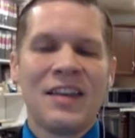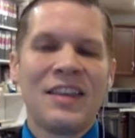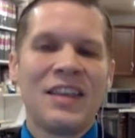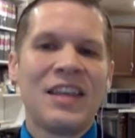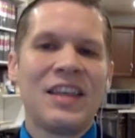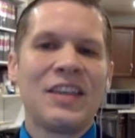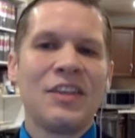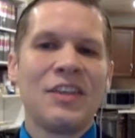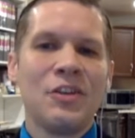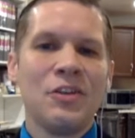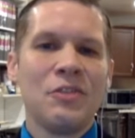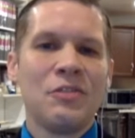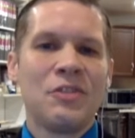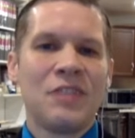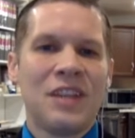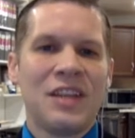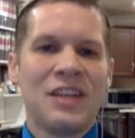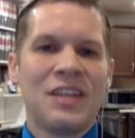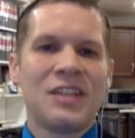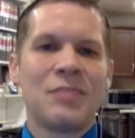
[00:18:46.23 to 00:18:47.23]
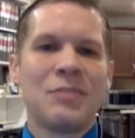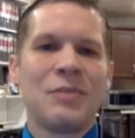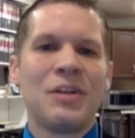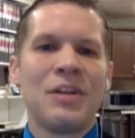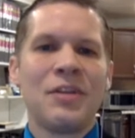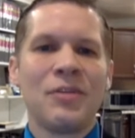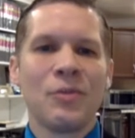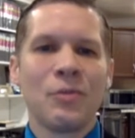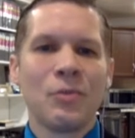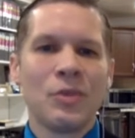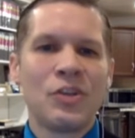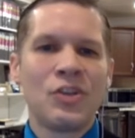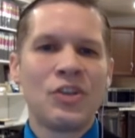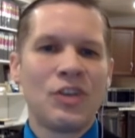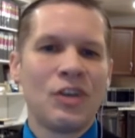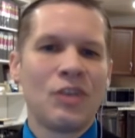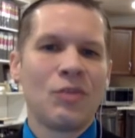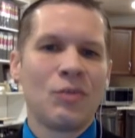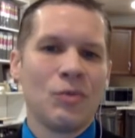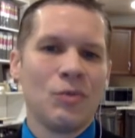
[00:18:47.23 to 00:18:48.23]
I think in the New Testament of the
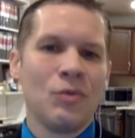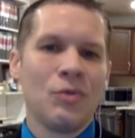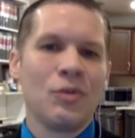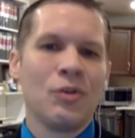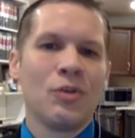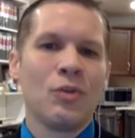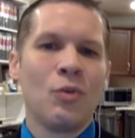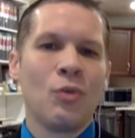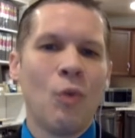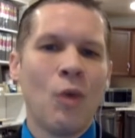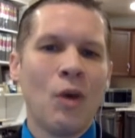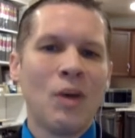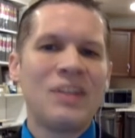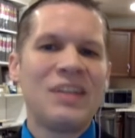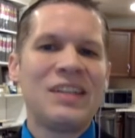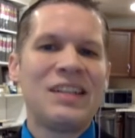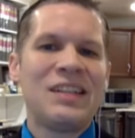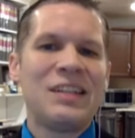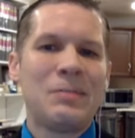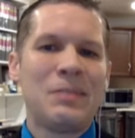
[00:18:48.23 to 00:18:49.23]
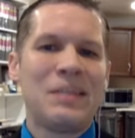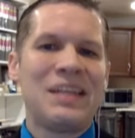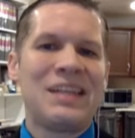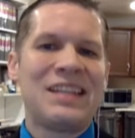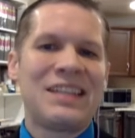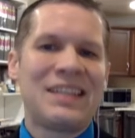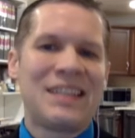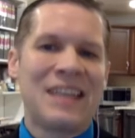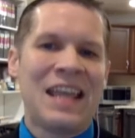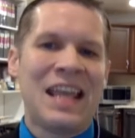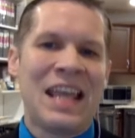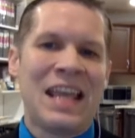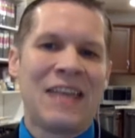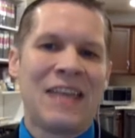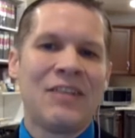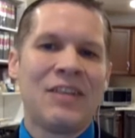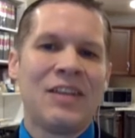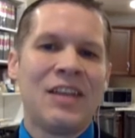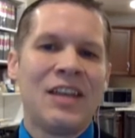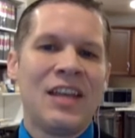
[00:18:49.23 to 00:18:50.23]
rich young ruler who wanted to be
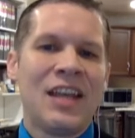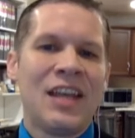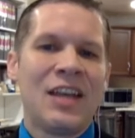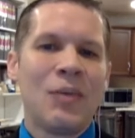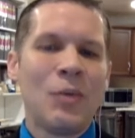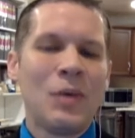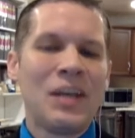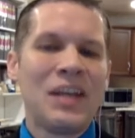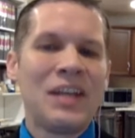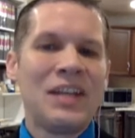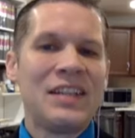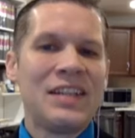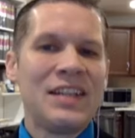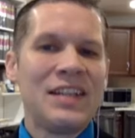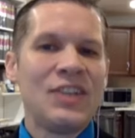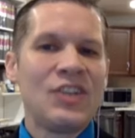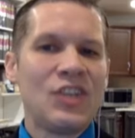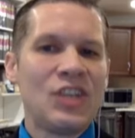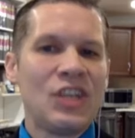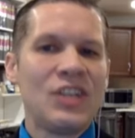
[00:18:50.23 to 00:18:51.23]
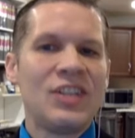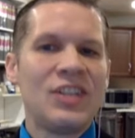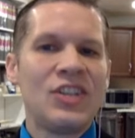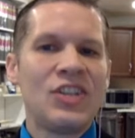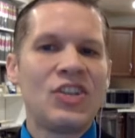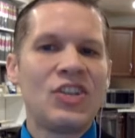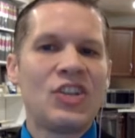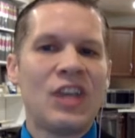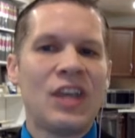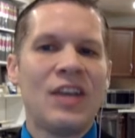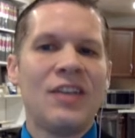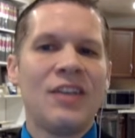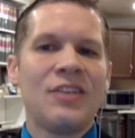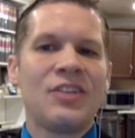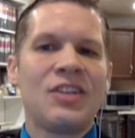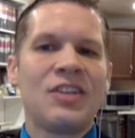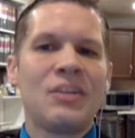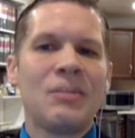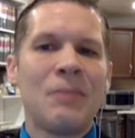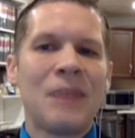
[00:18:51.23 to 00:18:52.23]
saved. And when he did, Jesus
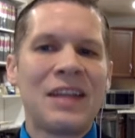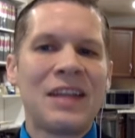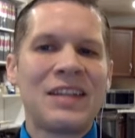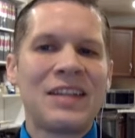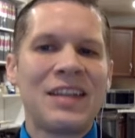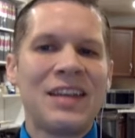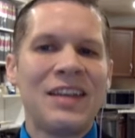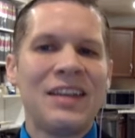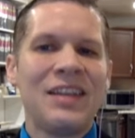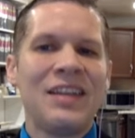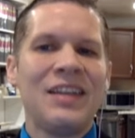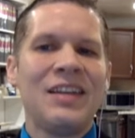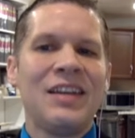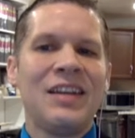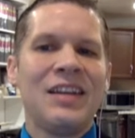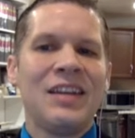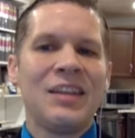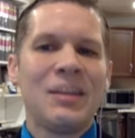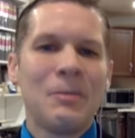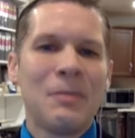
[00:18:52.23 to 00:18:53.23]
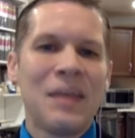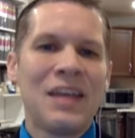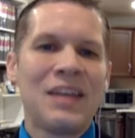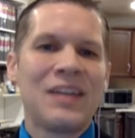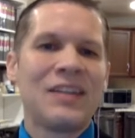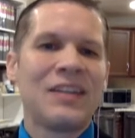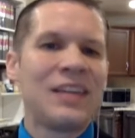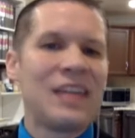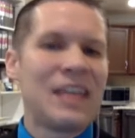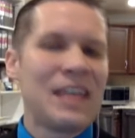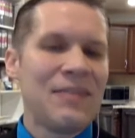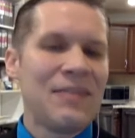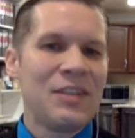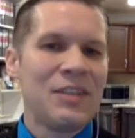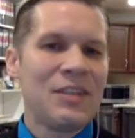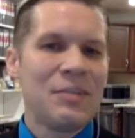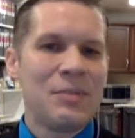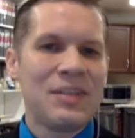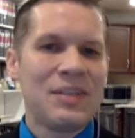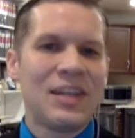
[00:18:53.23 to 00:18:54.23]
challenged him by telling the man to leave
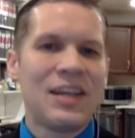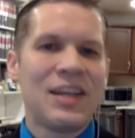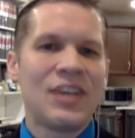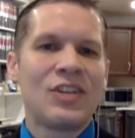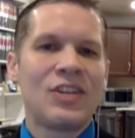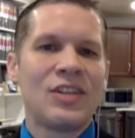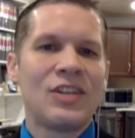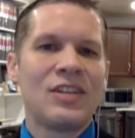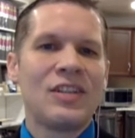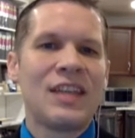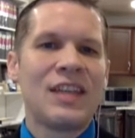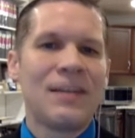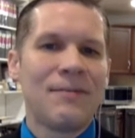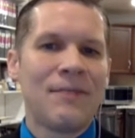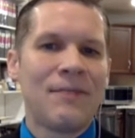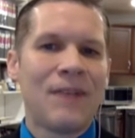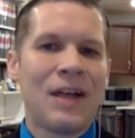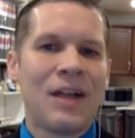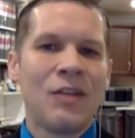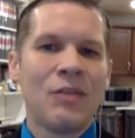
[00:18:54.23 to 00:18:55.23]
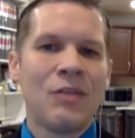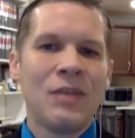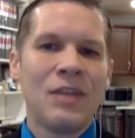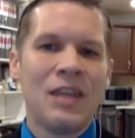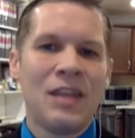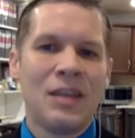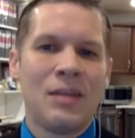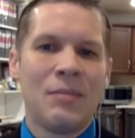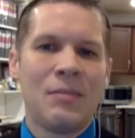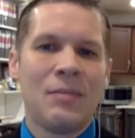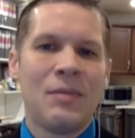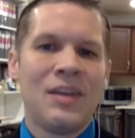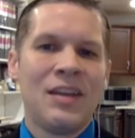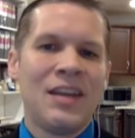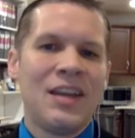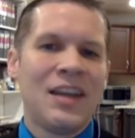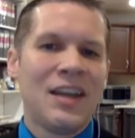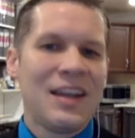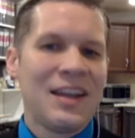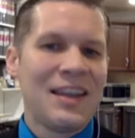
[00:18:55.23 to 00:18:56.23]
his possessions and follow him.
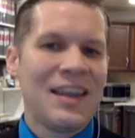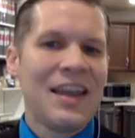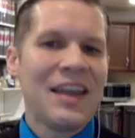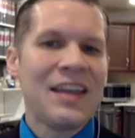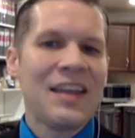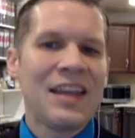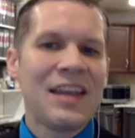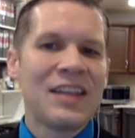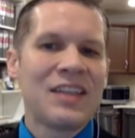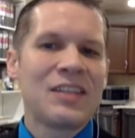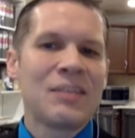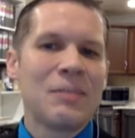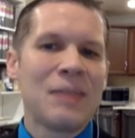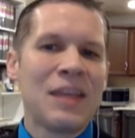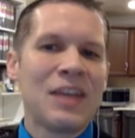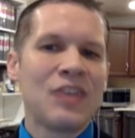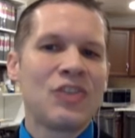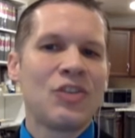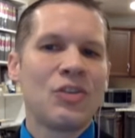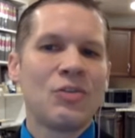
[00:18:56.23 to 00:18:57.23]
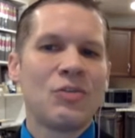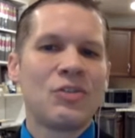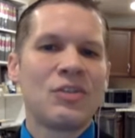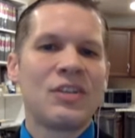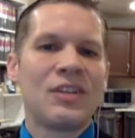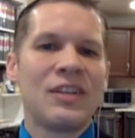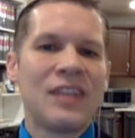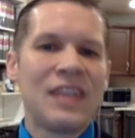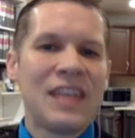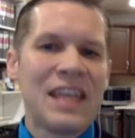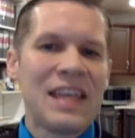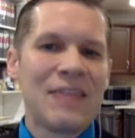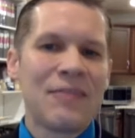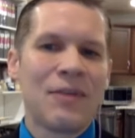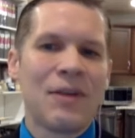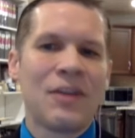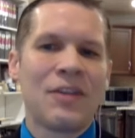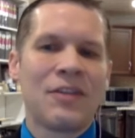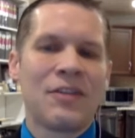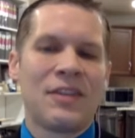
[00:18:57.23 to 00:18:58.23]
And in that case, the man chose to leave
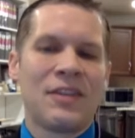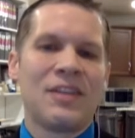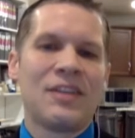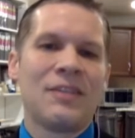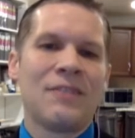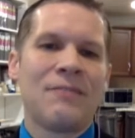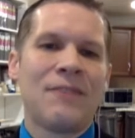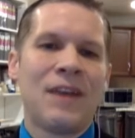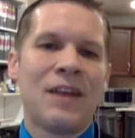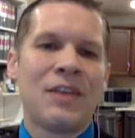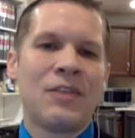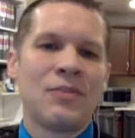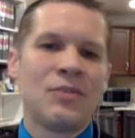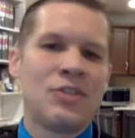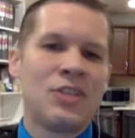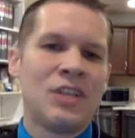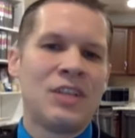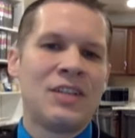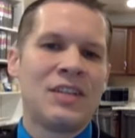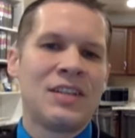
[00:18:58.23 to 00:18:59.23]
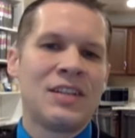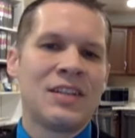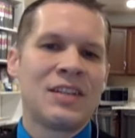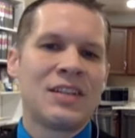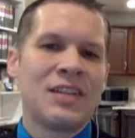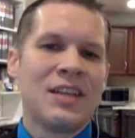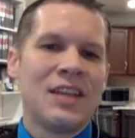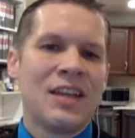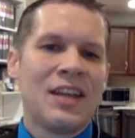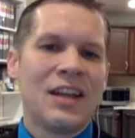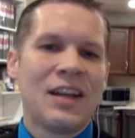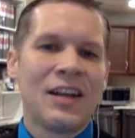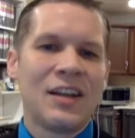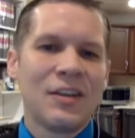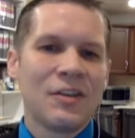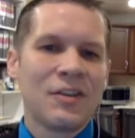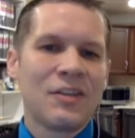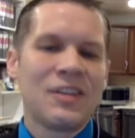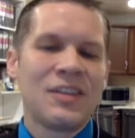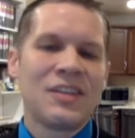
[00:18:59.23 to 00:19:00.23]
rather than to follow Jesus. And
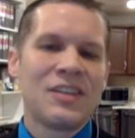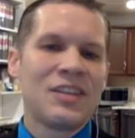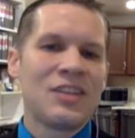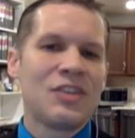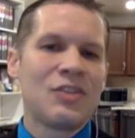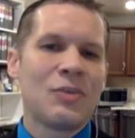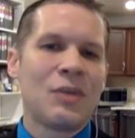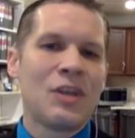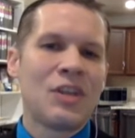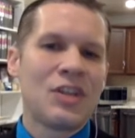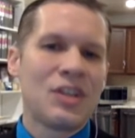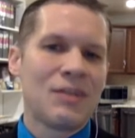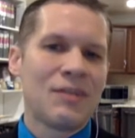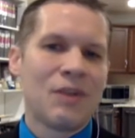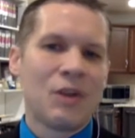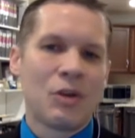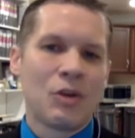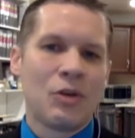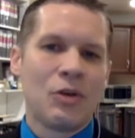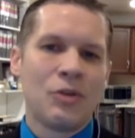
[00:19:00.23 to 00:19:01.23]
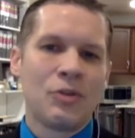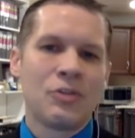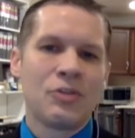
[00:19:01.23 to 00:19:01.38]
I look at the situation of our